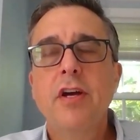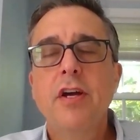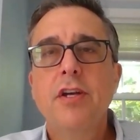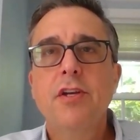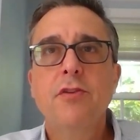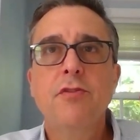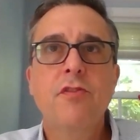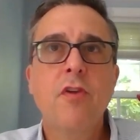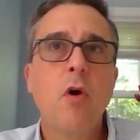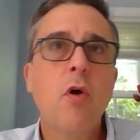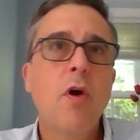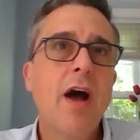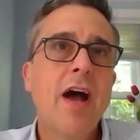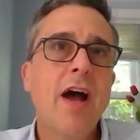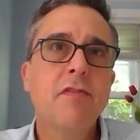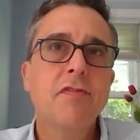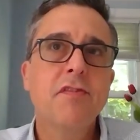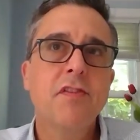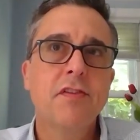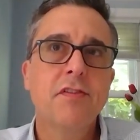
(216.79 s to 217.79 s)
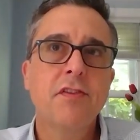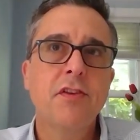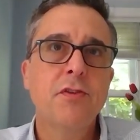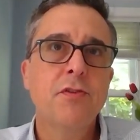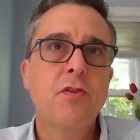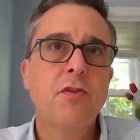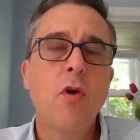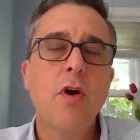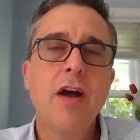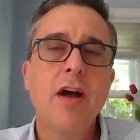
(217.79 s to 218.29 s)
You don't have
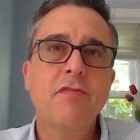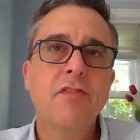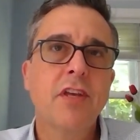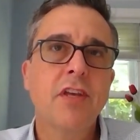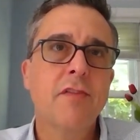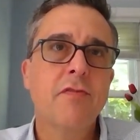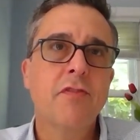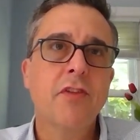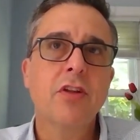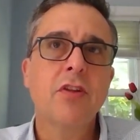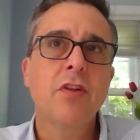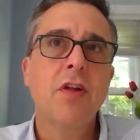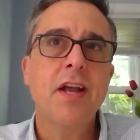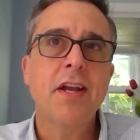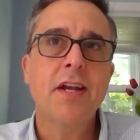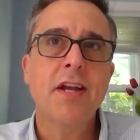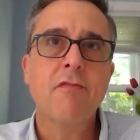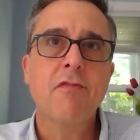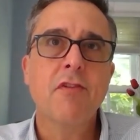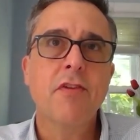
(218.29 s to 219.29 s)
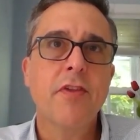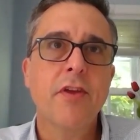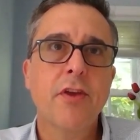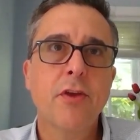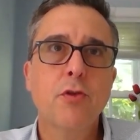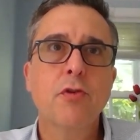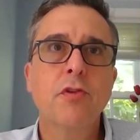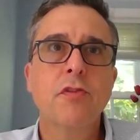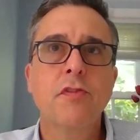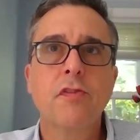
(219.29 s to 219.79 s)
to give the client everything.
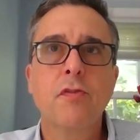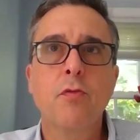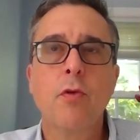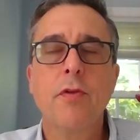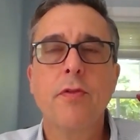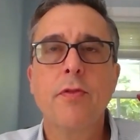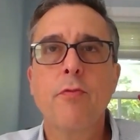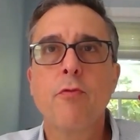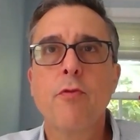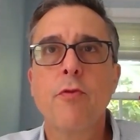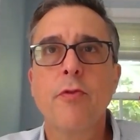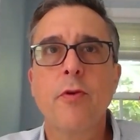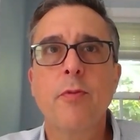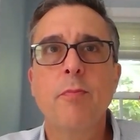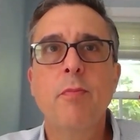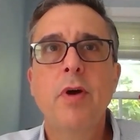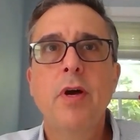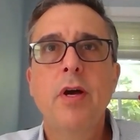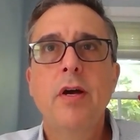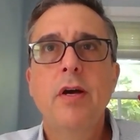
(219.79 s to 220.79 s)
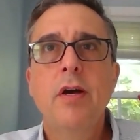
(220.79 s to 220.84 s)
You can sort through them.